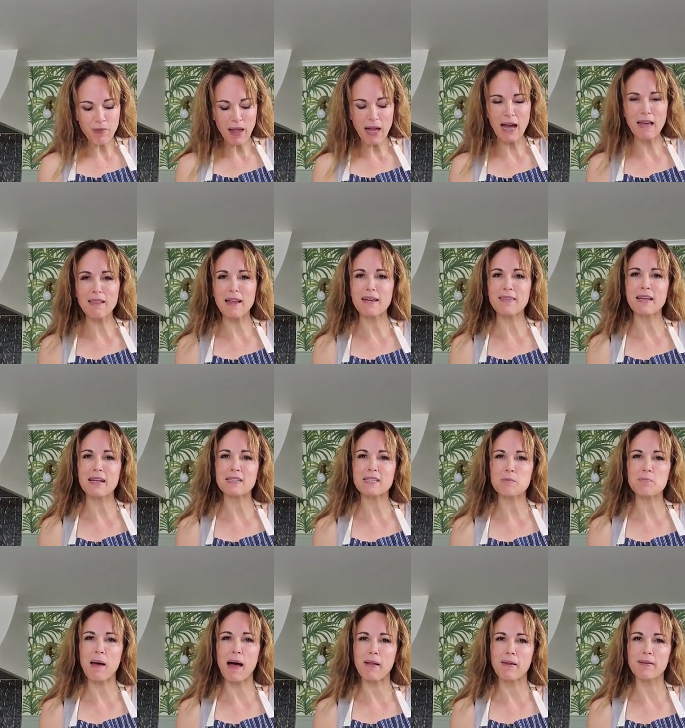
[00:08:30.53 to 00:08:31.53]
I like that to
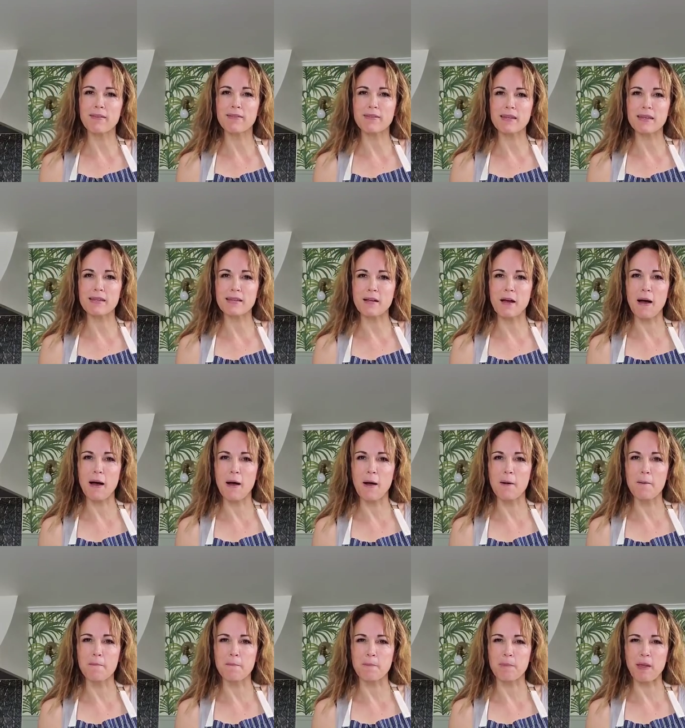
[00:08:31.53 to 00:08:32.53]
balance the
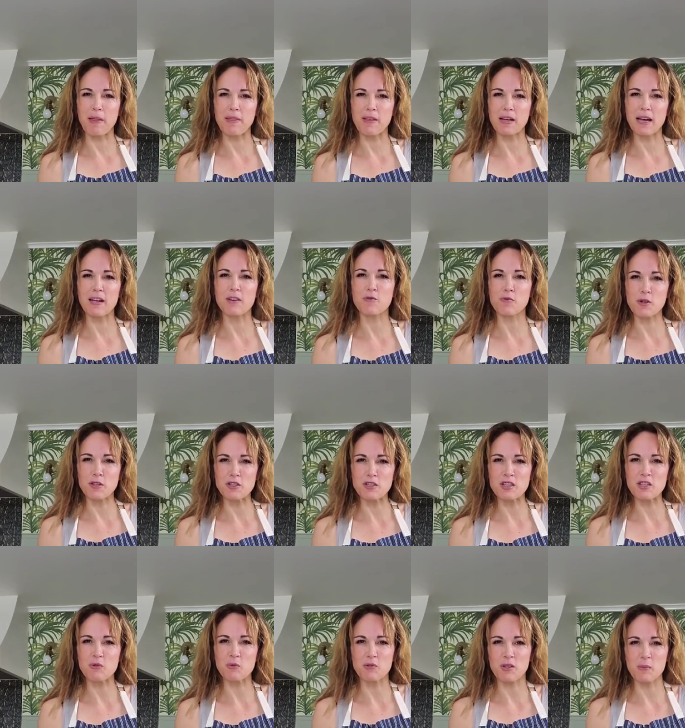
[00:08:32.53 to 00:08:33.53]
um, the kind of
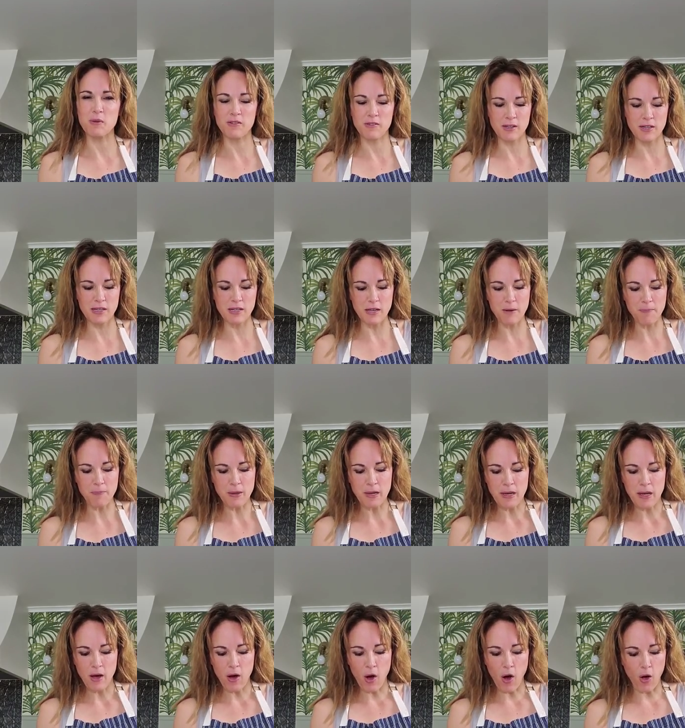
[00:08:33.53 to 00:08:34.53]
richness with some acidity.
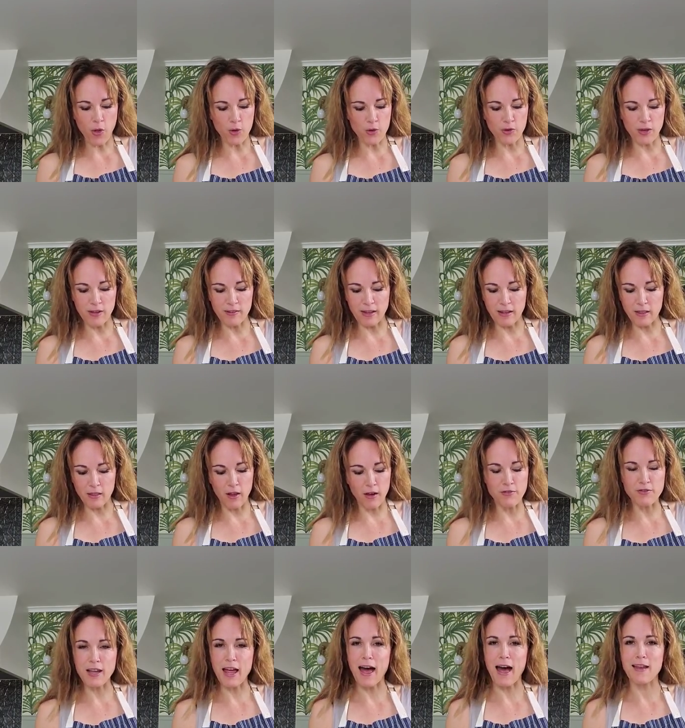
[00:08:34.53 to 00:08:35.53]
Other things I'd
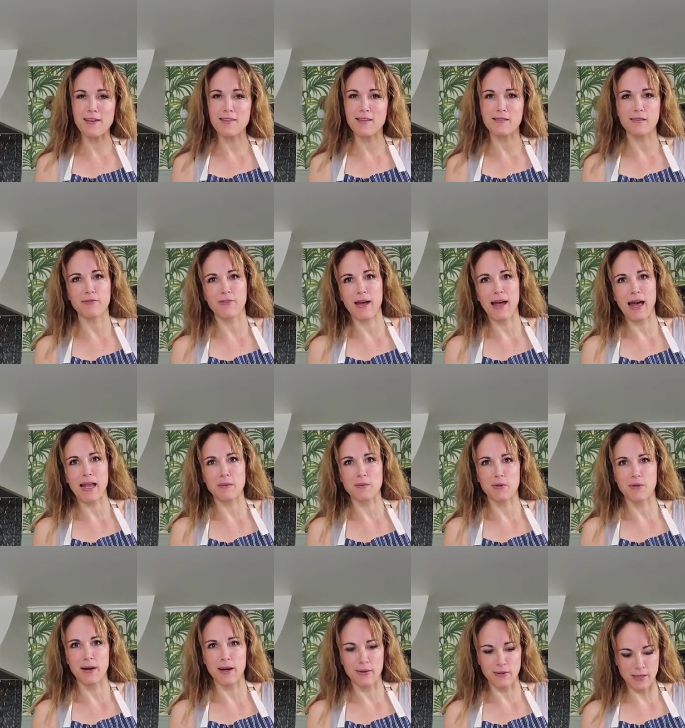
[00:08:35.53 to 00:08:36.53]
love to add to this if I had them
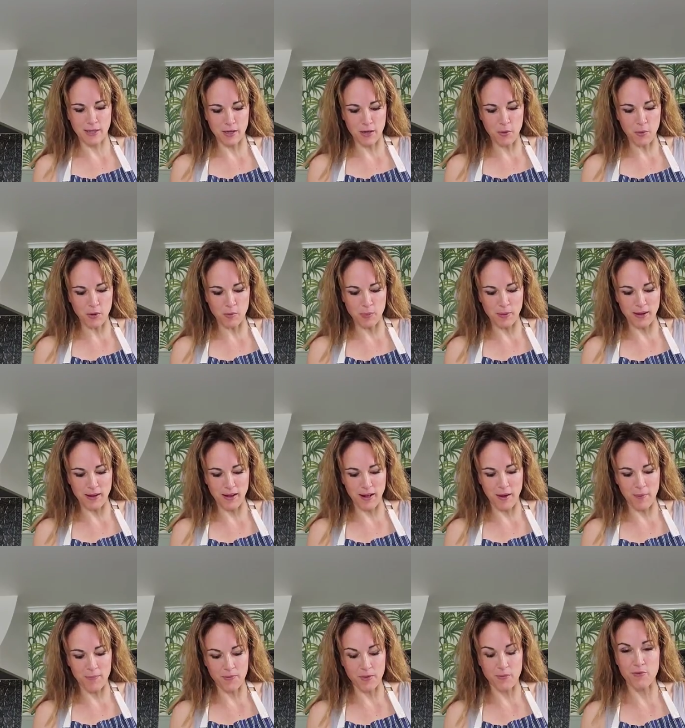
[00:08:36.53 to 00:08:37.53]
around here would be
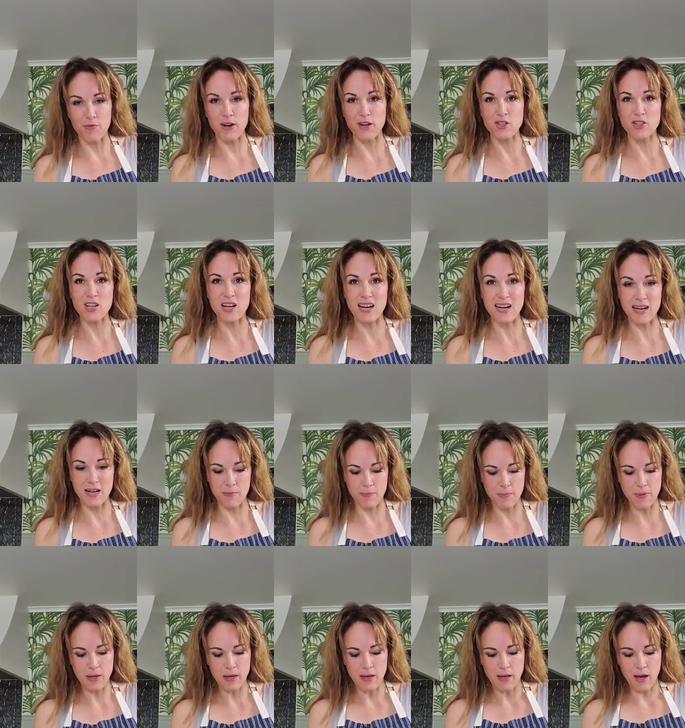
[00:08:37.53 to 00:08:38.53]
um, some fresh
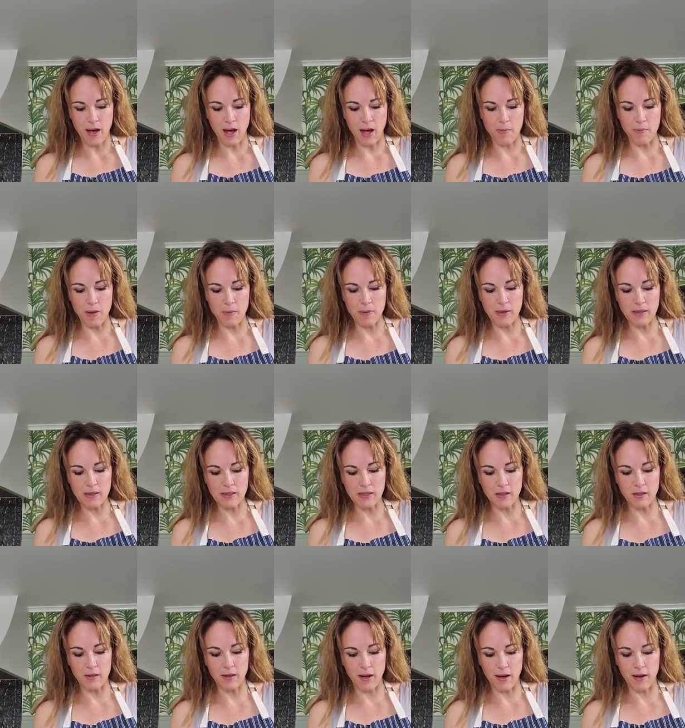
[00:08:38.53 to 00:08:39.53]
thyme, uh, maybe a
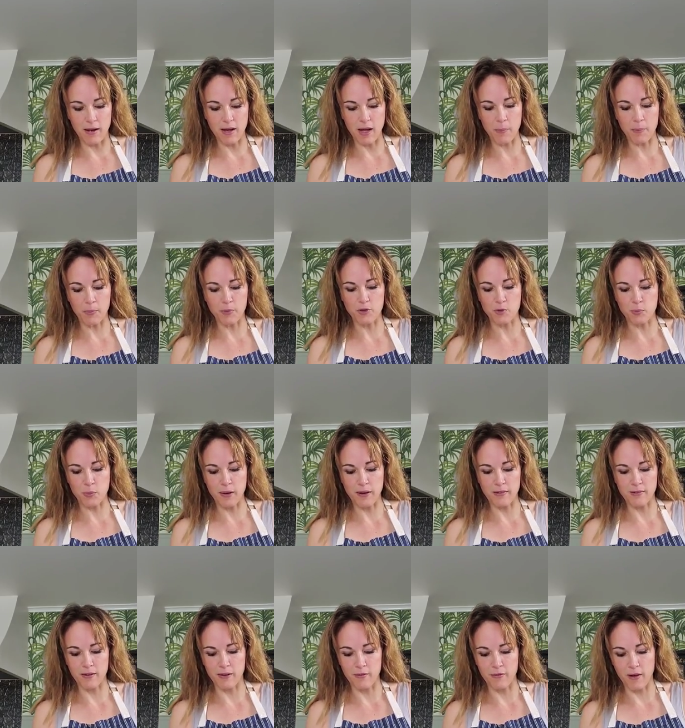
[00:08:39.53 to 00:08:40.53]
little uh, couple
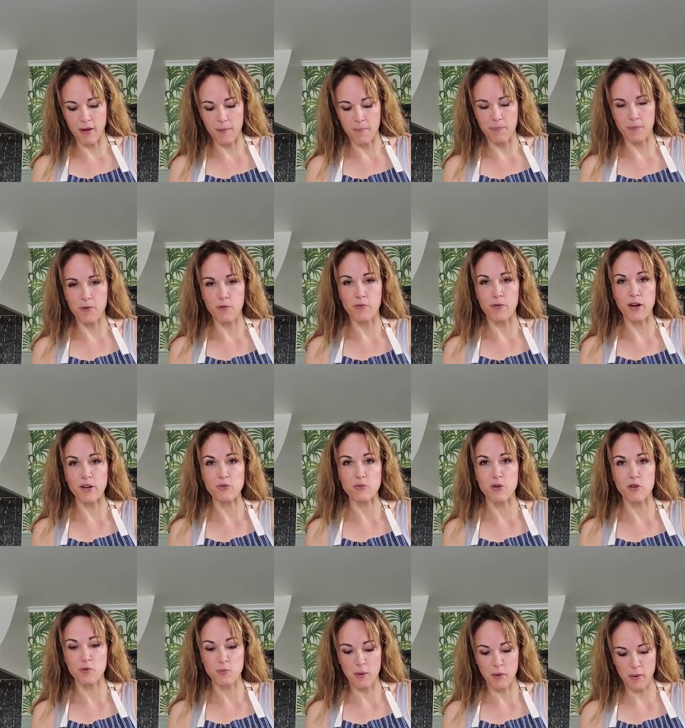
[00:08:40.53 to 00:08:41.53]
sprigs of um, fresh
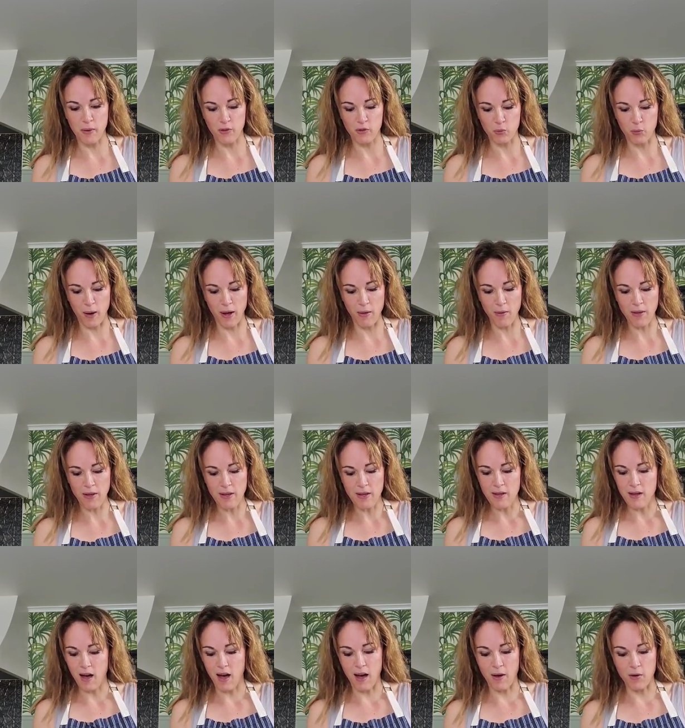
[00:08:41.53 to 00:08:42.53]
rosemary as well.
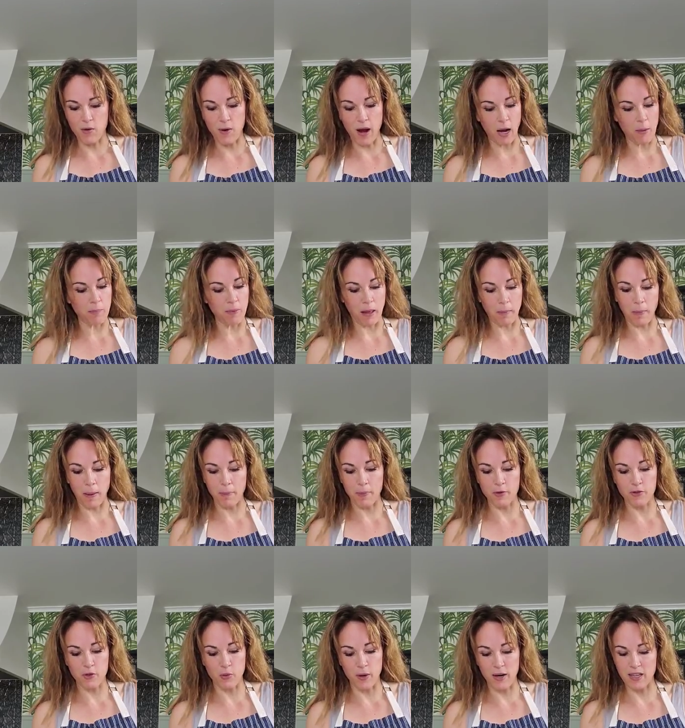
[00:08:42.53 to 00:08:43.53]
Um, cracked black pepper
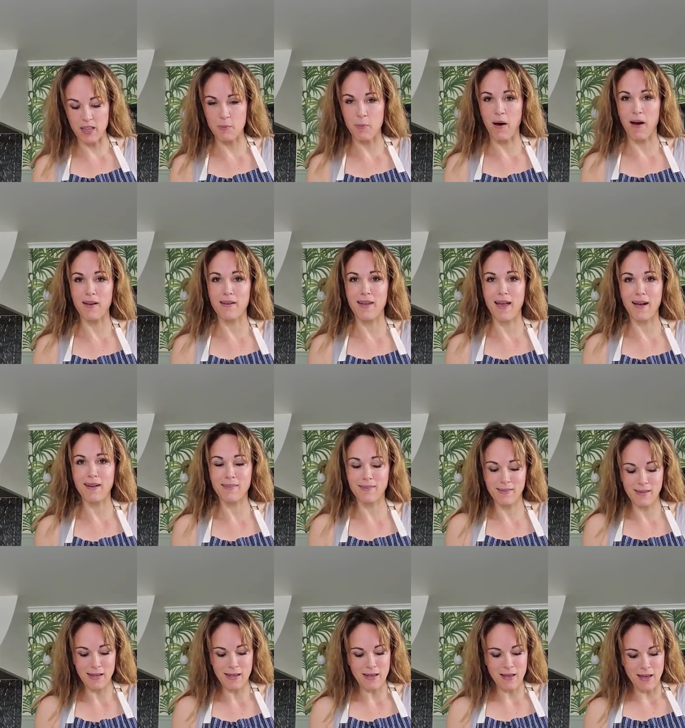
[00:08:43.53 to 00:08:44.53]
is going in the pot next,